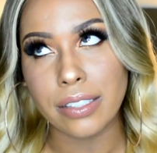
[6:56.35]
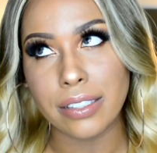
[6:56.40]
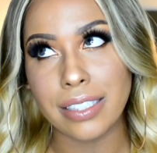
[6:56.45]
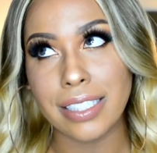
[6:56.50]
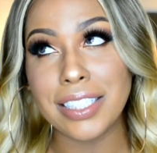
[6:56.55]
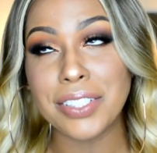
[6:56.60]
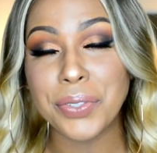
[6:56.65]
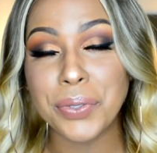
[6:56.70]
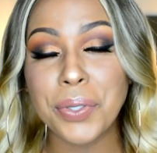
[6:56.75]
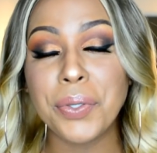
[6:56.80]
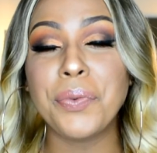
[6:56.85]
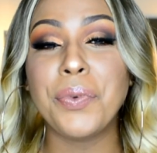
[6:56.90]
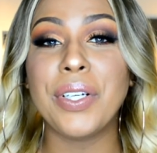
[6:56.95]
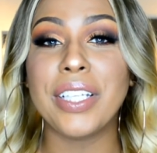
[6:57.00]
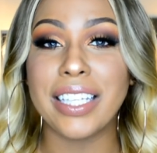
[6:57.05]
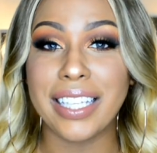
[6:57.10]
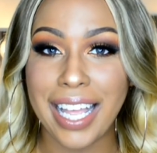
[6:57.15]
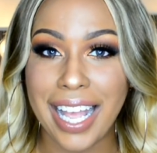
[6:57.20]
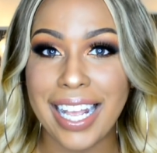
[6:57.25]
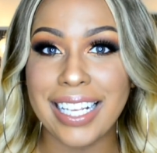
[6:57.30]
This one would
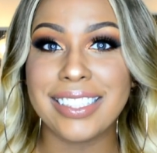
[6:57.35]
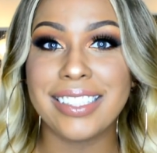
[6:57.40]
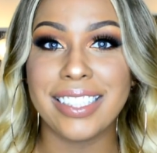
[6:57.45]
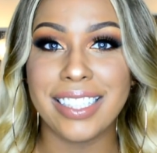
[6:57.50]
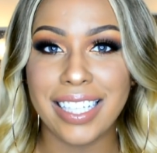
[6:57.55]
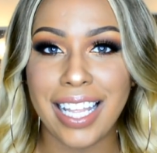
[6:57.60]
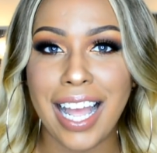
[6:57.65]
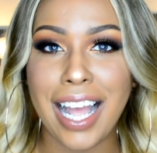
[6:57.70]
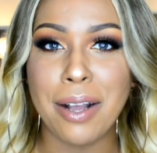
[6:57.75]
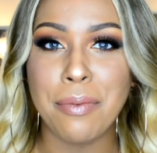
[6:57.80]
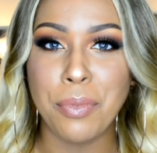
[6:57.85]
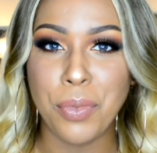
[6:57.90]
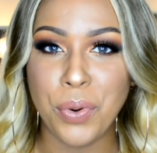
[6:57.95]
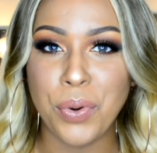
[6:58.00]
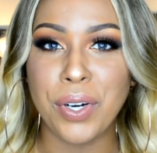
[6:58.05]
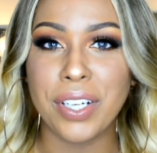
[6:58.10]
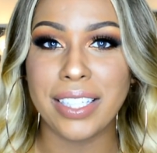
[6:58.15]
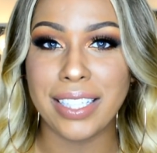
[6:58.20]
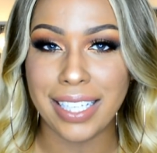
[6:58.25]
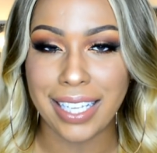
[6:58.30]
last a lot
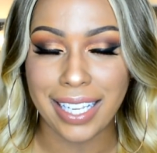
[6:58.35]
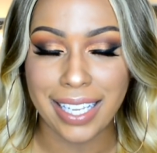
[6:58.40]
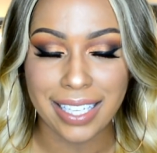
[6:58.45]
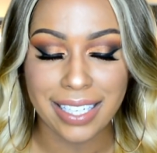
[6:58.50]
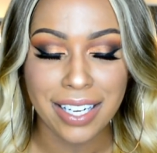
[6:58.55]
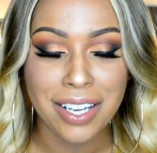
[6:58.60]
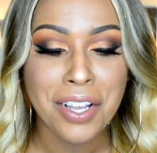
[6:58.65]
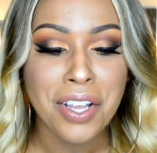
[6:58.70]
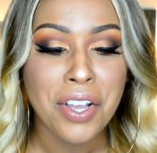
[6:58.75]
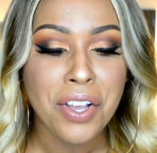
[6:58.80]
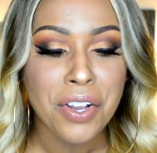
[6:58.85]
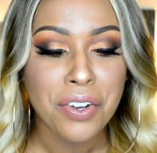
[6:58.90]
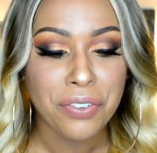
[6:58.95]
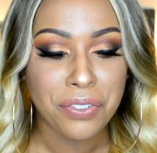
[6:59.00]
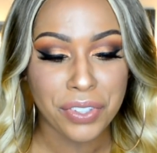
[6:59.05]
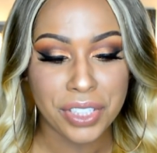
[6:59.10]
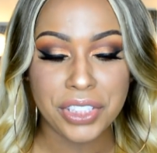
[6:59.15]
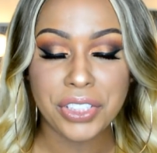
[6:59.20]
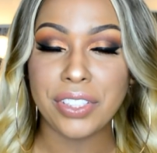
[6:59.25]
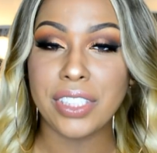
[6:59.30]
more than
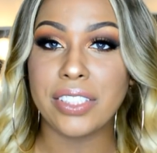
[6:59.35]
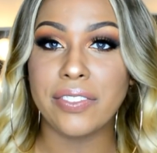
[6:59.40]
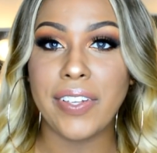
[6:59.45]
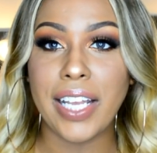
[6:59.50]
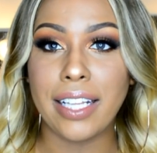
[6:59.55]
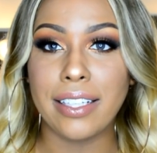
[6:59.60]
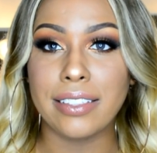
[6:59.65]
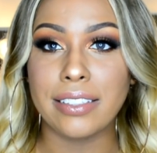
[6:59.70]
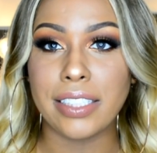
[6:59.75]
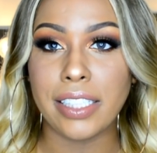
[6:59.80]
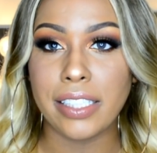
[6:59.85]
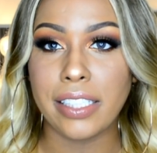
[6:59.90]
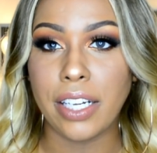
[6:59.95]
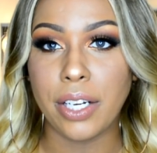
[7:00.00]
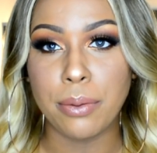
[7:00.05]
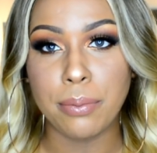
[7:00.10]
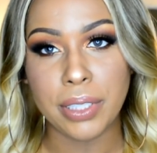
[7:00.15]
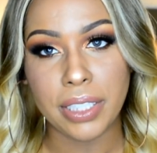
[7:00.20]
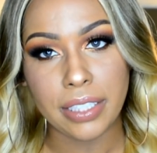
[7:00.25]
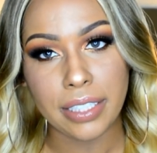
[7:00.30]
Freetress
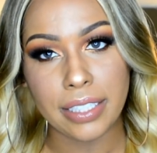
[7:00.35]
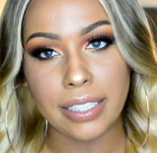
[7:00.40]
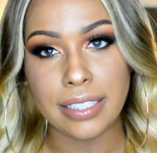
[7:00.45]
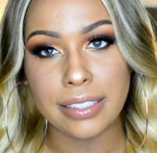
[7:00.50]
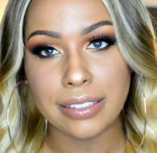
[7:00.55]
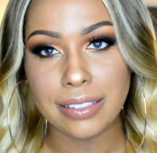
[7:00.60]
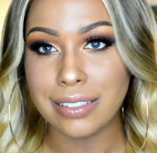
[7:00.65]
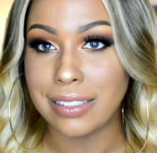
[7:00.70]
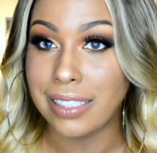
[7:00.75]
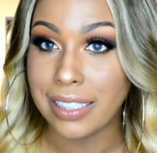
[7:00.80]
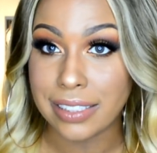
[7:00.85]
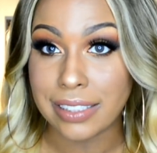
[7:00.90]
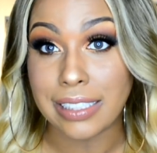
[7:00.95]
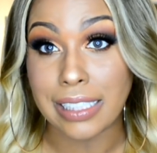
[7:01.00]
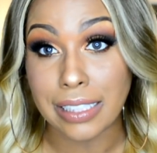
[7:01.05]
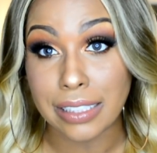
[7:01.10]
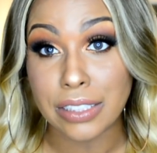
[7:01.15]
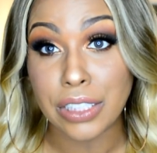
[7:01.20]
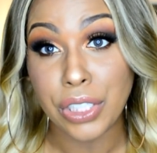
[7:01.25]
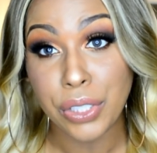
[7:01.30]
Valentino because this
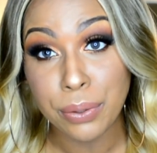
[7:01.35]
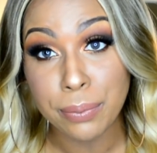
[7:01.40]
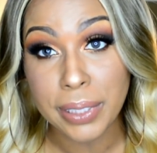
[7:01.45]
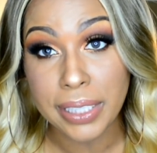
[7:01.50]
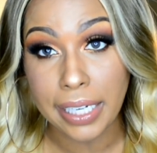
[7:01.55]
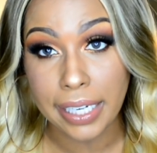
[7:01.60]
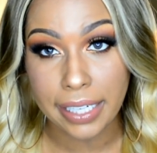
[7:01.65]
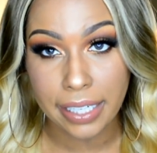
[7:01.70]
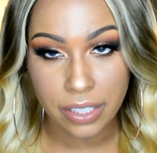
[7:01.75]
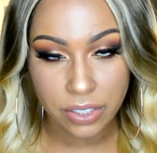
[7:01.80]
is human hair.